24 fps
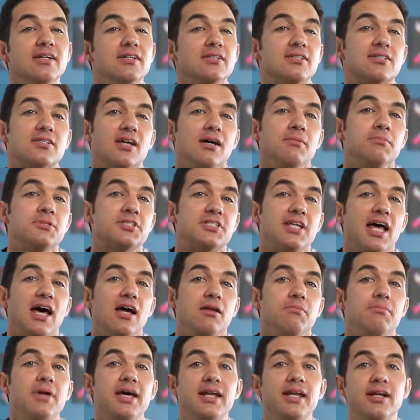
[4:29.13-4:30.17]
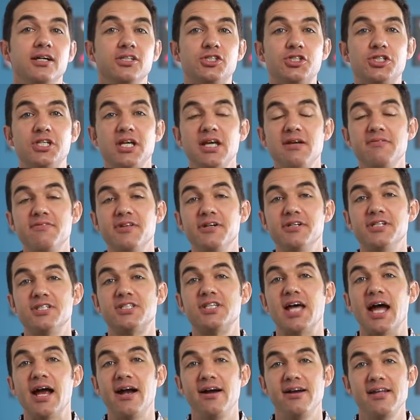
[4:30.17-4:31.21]
Some soundmen achieve their
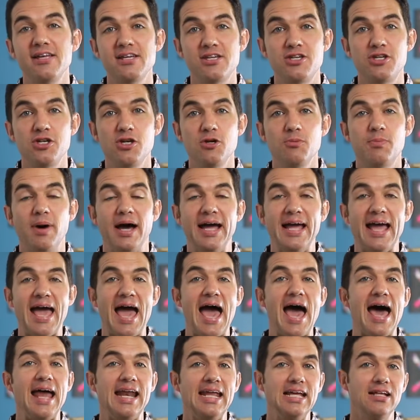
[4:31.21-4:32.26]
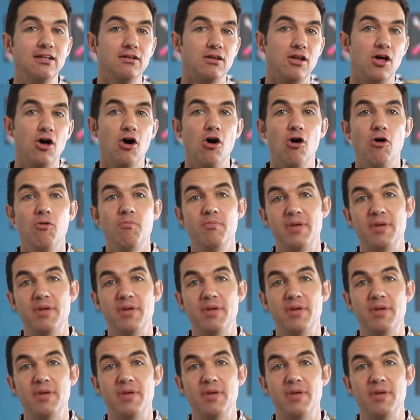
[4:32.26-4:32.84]
desired EQ by adding low,